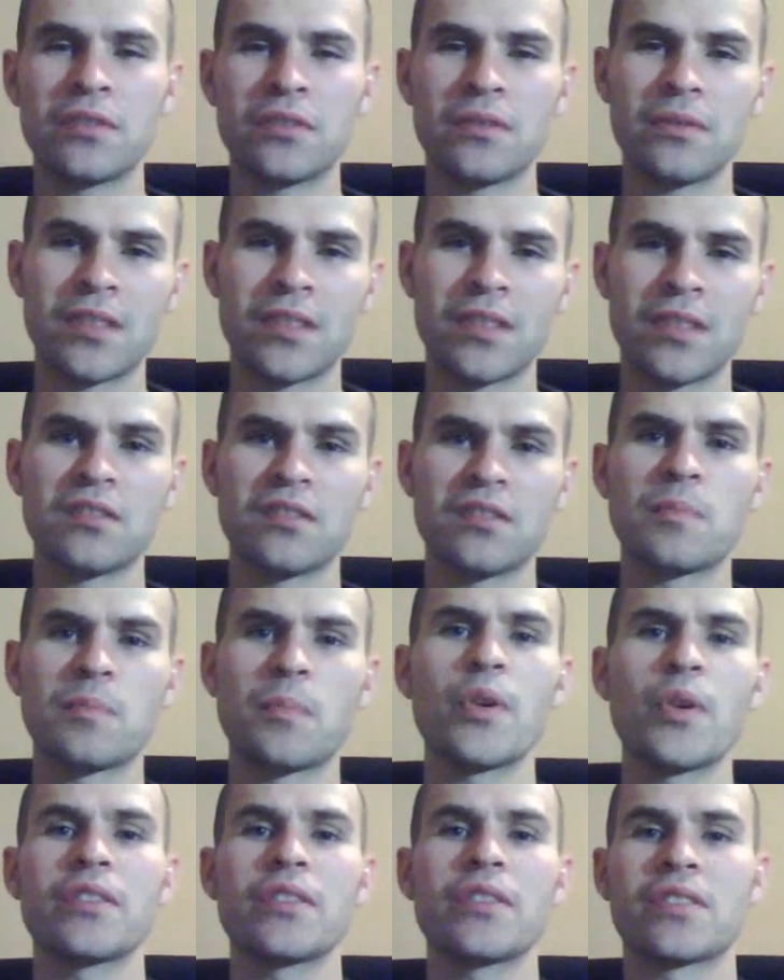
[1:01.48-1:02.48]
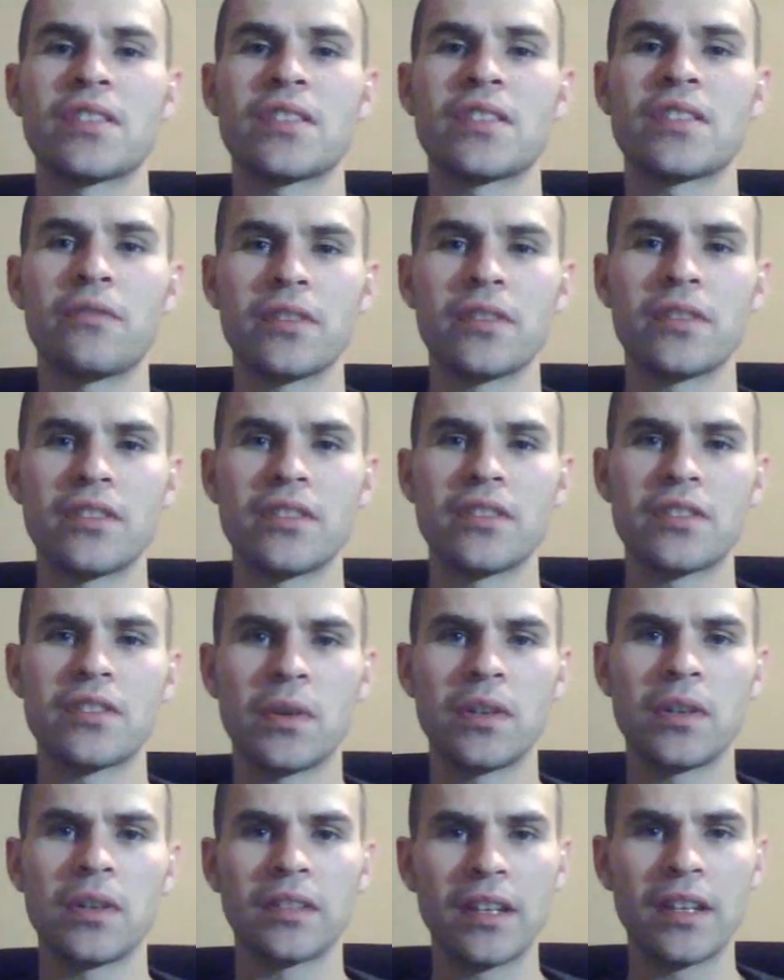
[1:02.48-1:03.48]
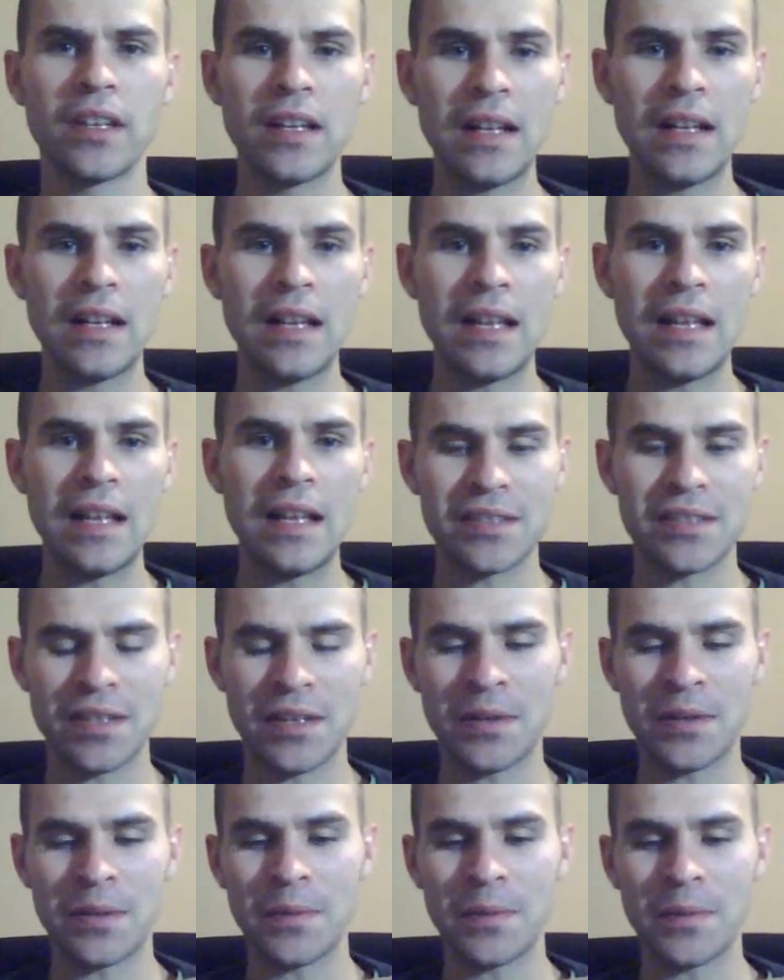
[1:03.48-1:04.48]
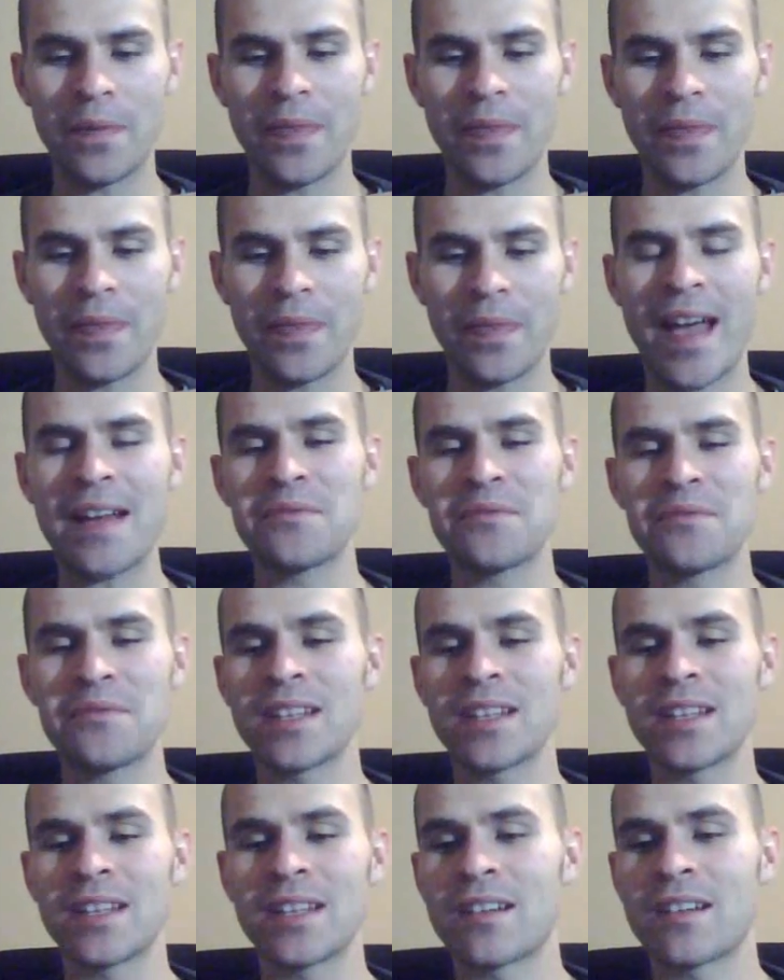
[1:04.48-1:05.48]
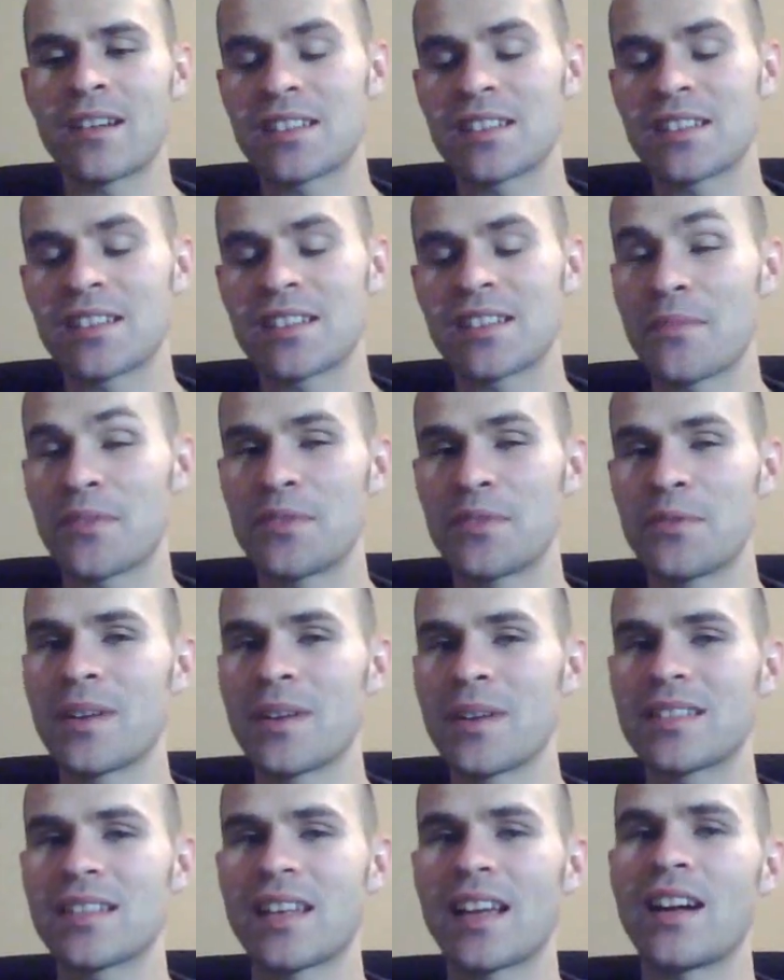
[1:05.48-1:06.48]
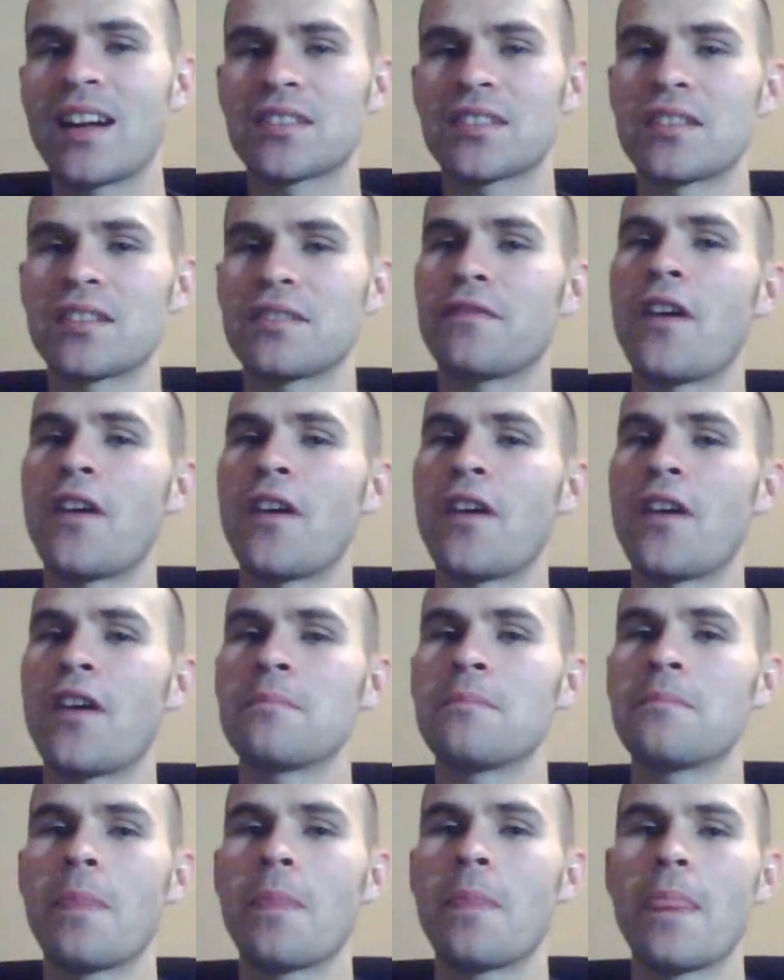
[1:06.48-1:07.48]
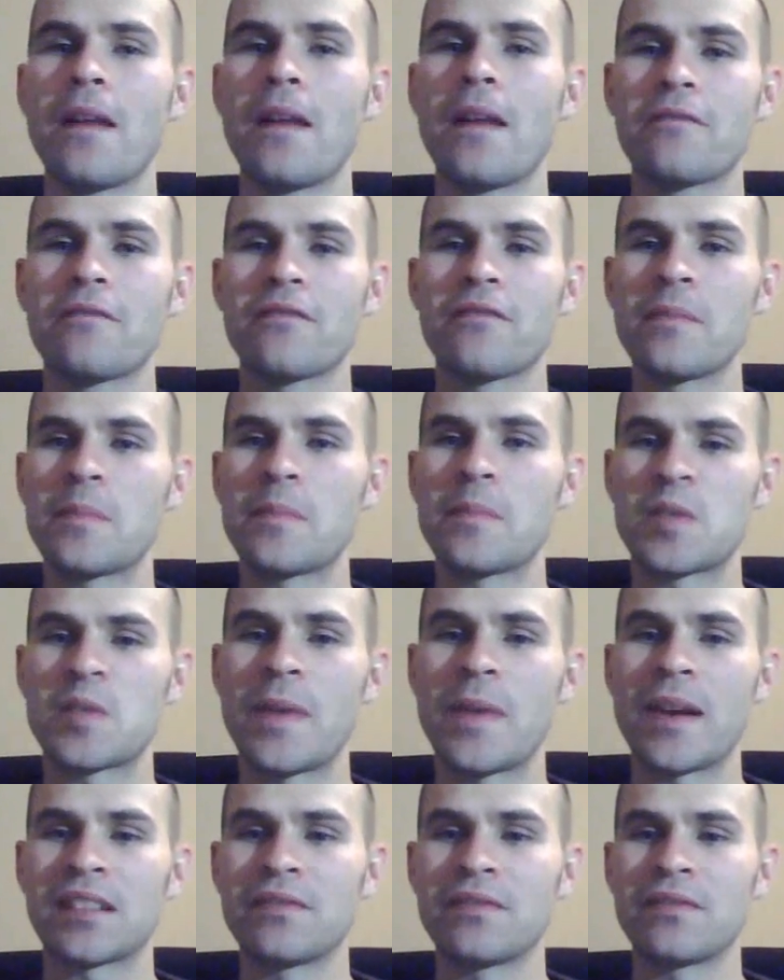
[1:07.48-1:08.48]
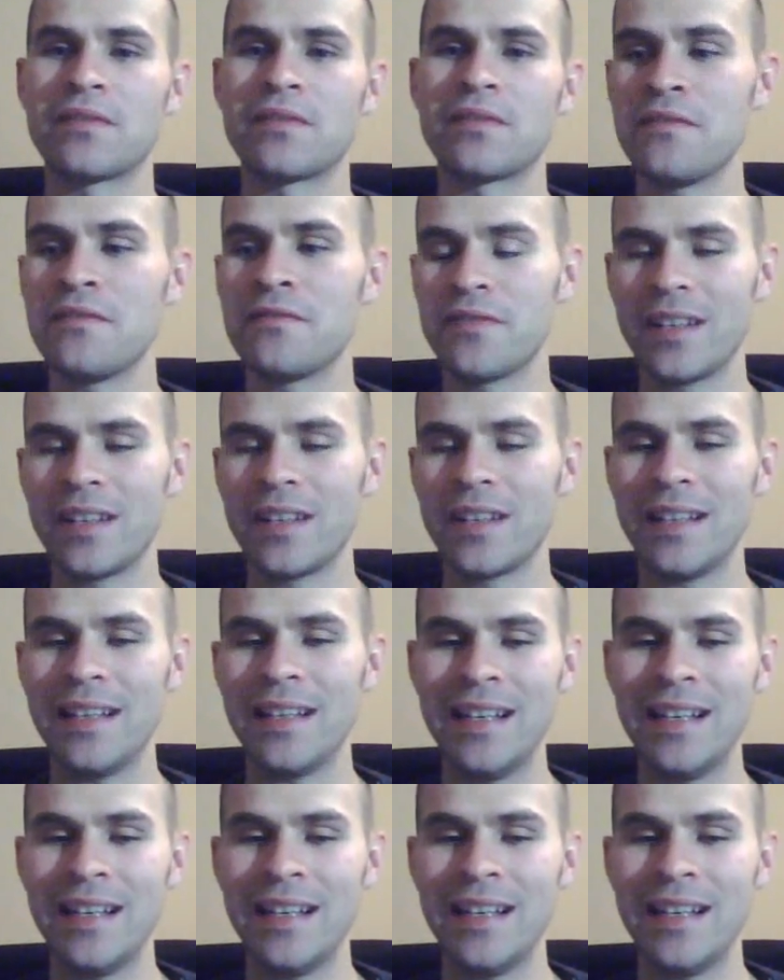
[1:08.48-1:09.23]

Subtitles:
use to assist and support yourself within this world. So that really started to come through once I got to the farm, from the perspective of